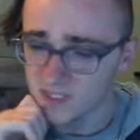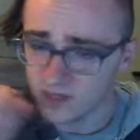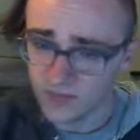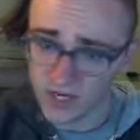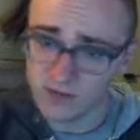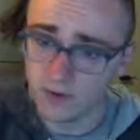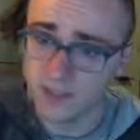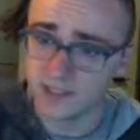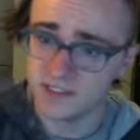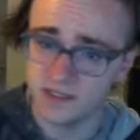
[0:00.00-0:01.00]
But anyway,
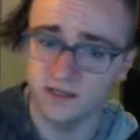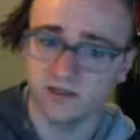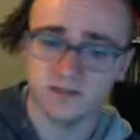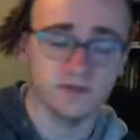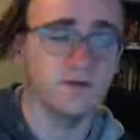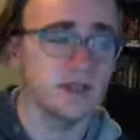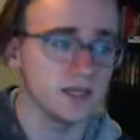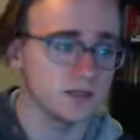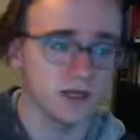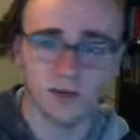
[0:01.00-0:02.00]
let's get into the stuff I can't
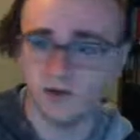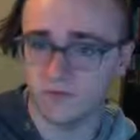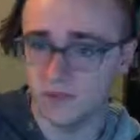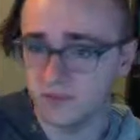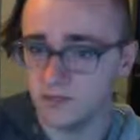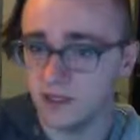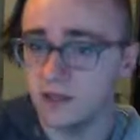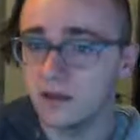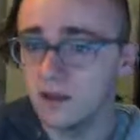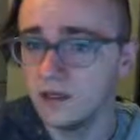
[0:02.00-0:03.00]
talk about from this week.
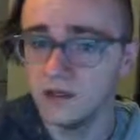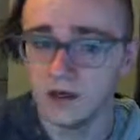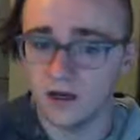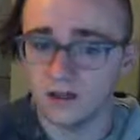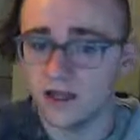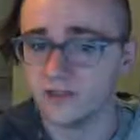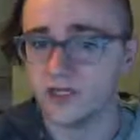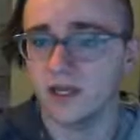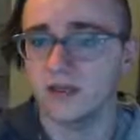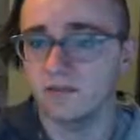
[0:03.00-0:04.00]

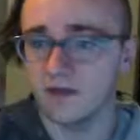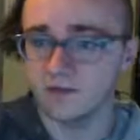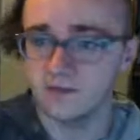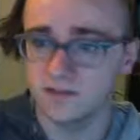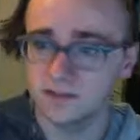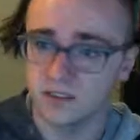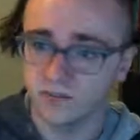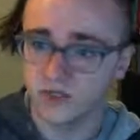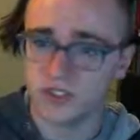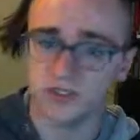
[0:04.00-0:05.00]
Lotcheck, that's
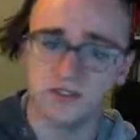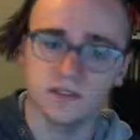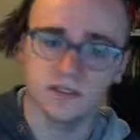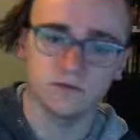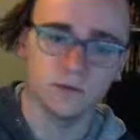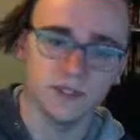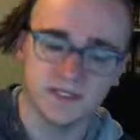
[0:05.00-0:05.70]
submission to release the